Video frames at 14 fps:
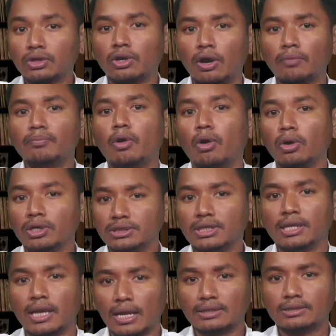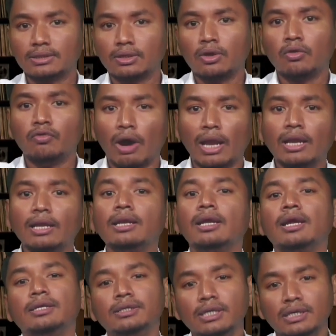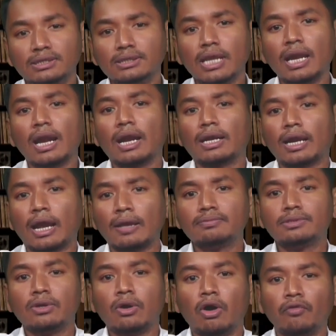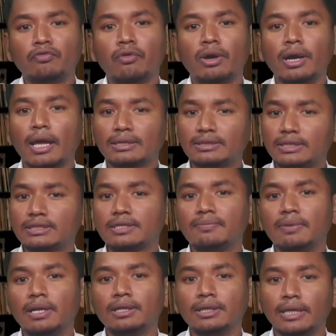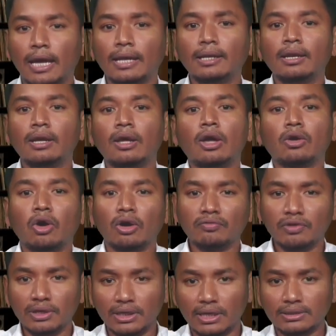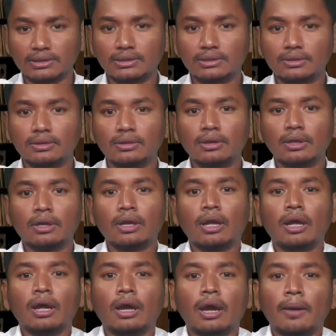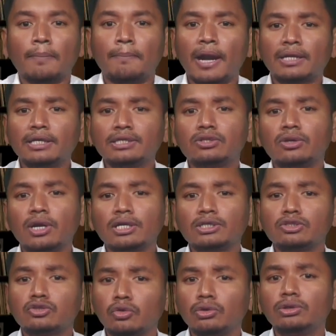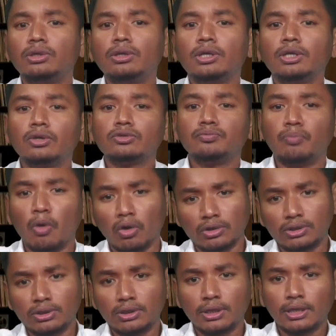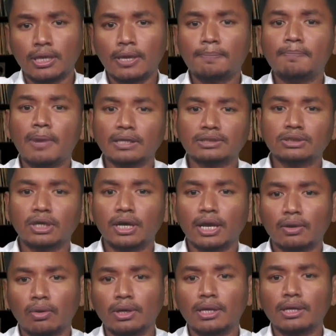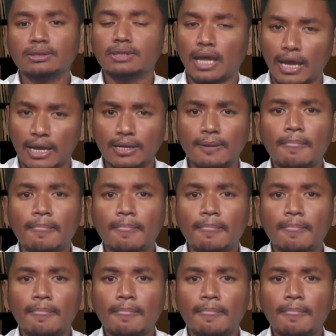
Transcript: of originals, while digital archives offer accessibility and convenience. Practitioners should use both, keep master recordings and